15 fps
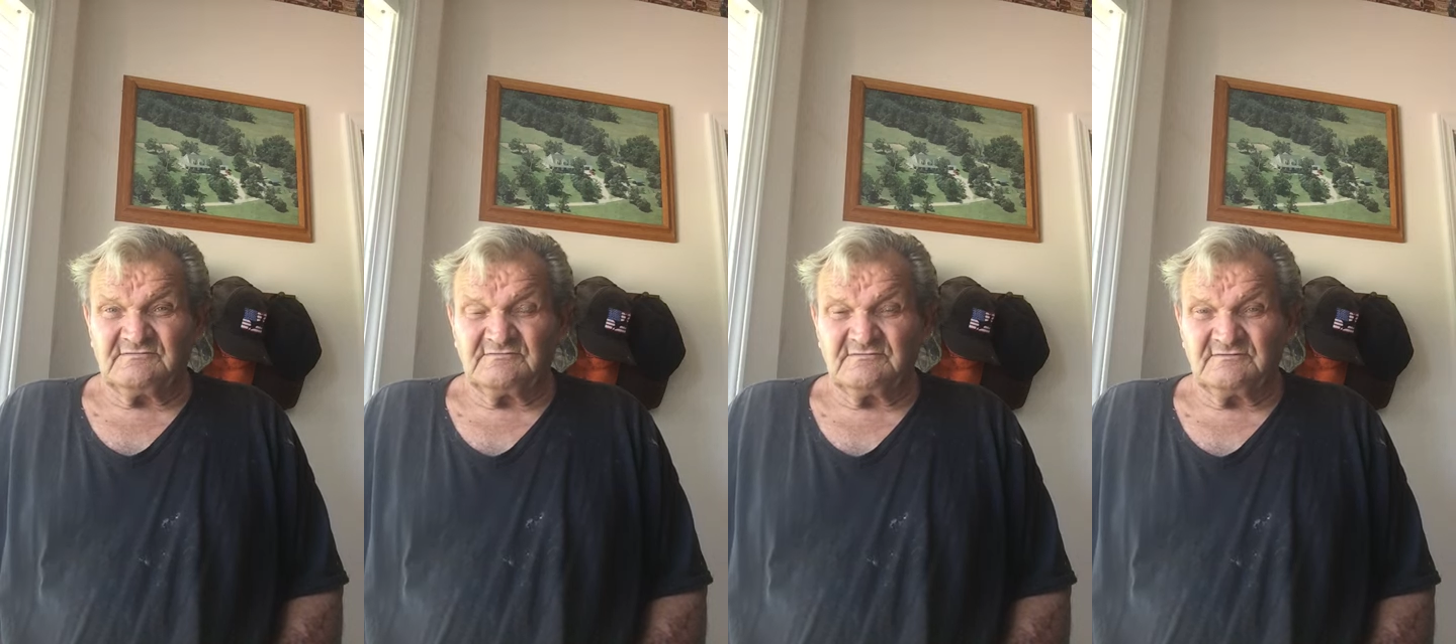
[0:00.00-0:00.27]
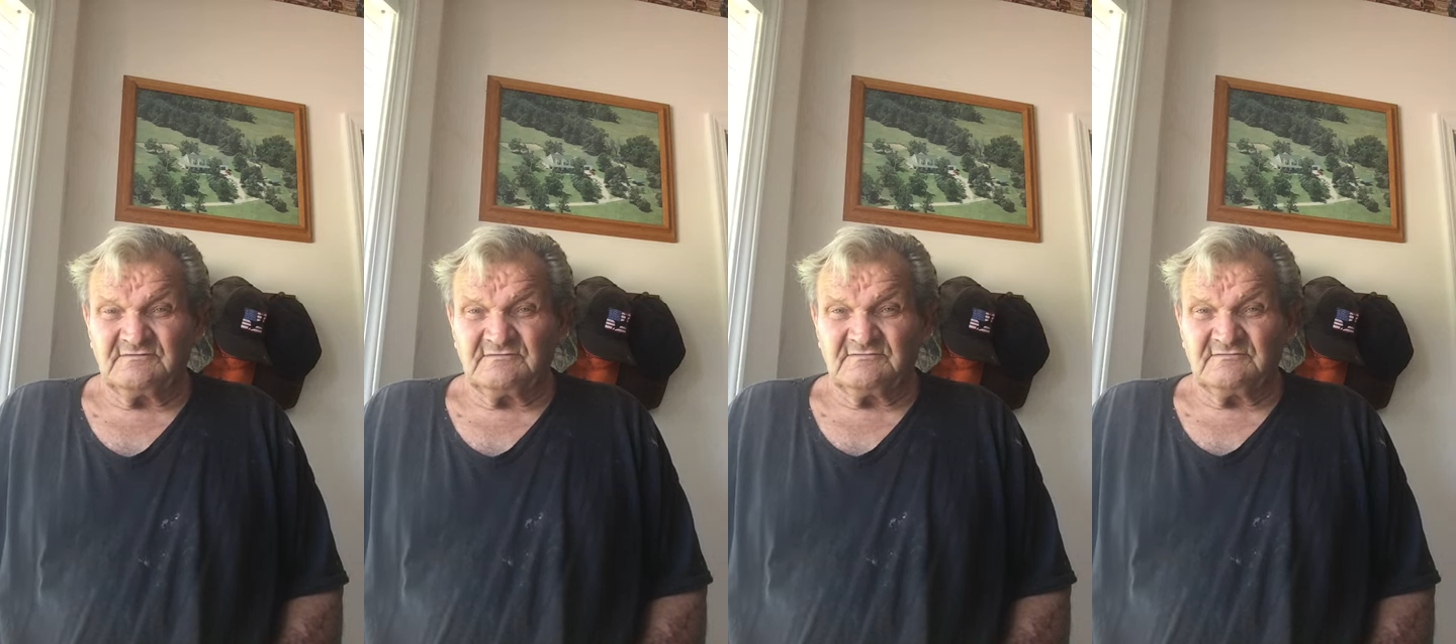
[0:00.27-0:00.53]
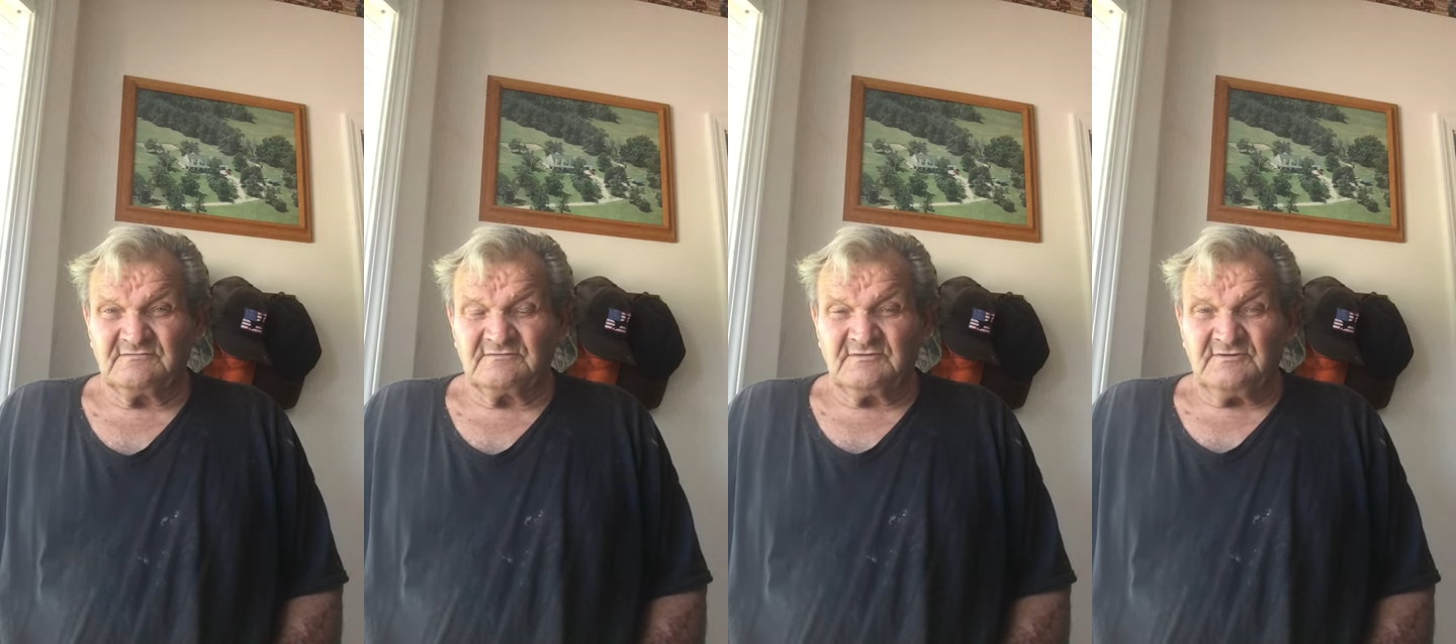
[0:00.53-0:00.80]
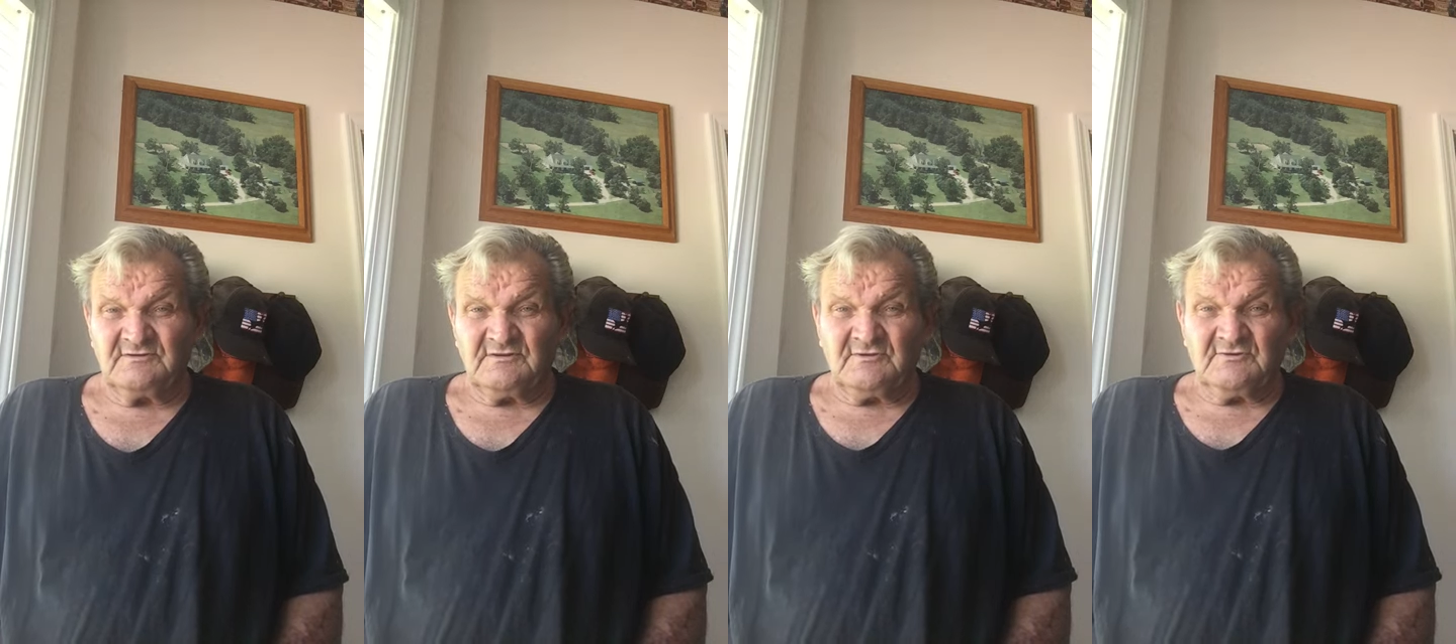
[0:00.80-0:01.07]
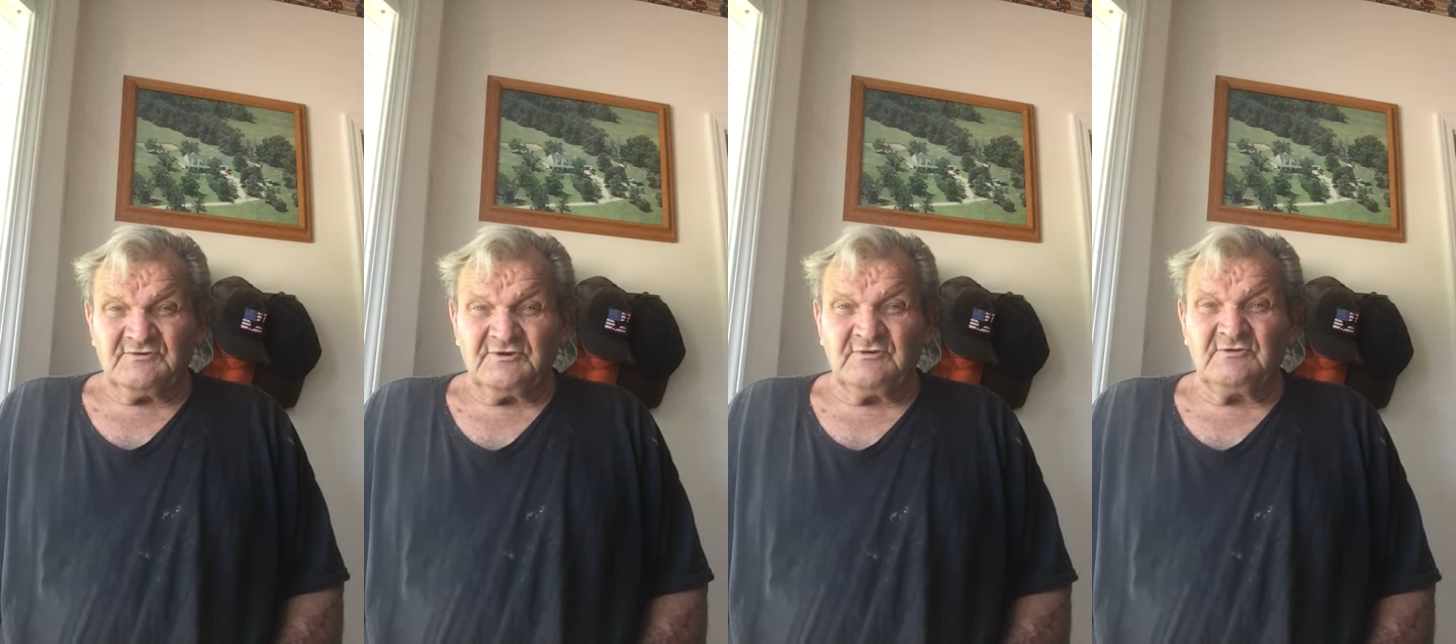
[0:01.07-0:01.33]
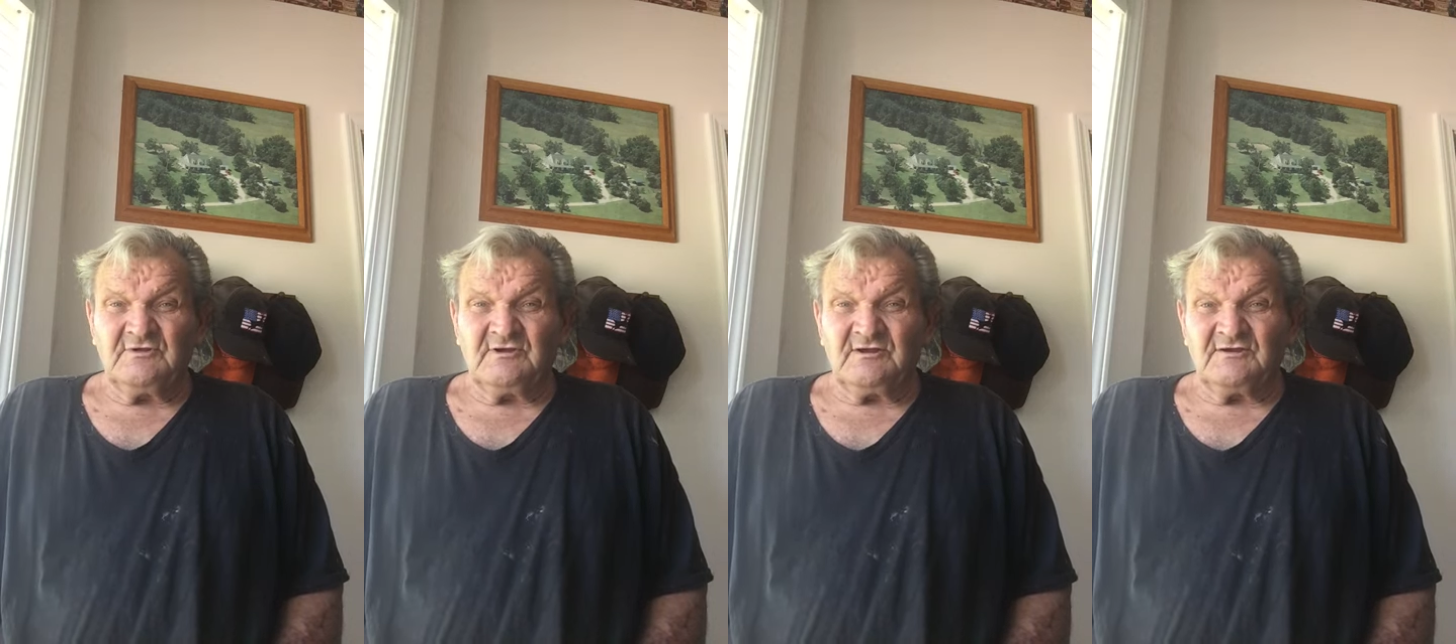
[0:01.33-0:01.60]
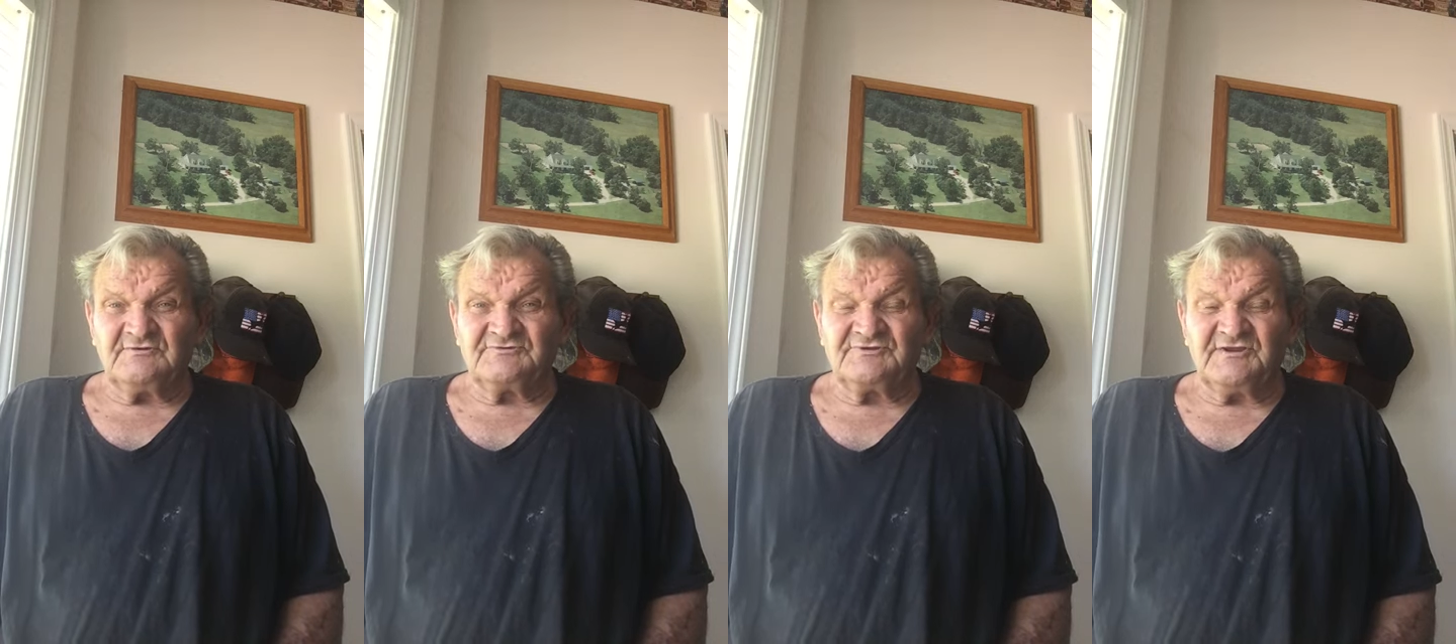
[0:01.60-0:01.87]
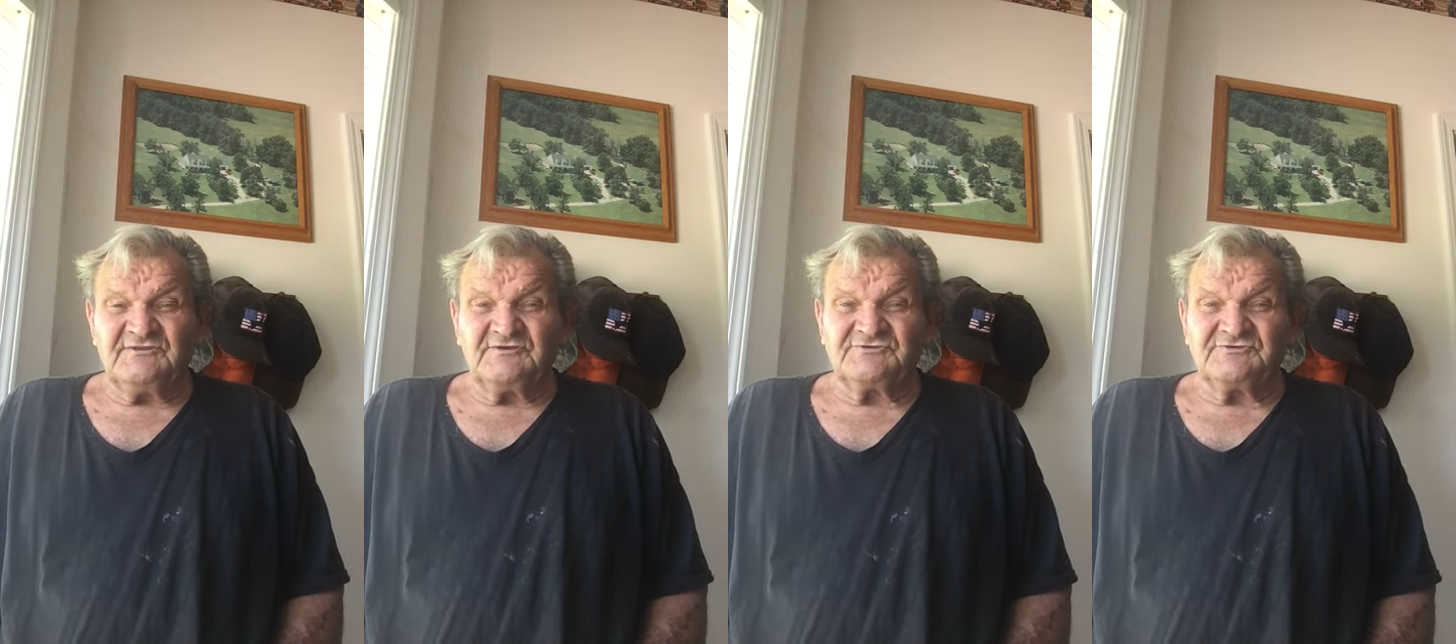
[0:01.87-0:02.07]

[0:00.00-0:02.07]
Two guards seen